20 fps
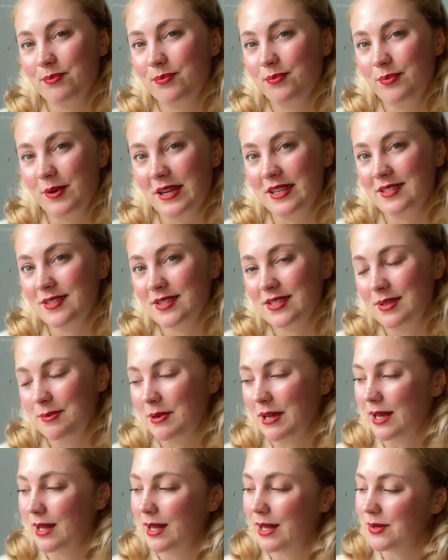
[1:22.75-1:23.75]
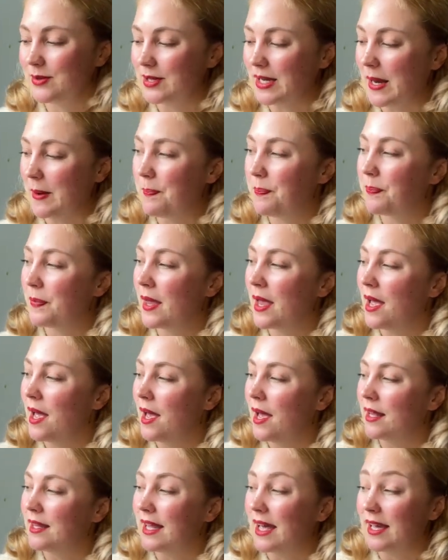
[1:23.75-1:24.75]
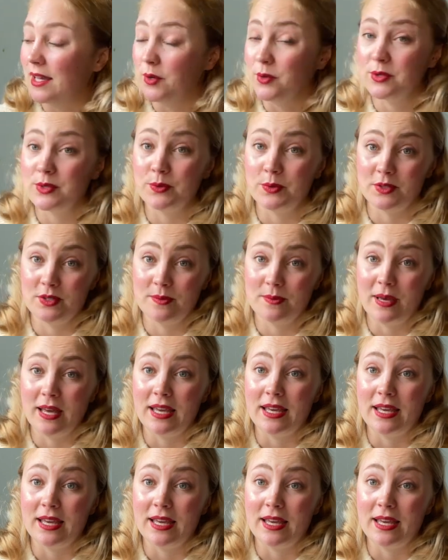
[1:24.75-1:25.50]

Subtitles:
Brain's just a bit cloudy. That I also want to buy,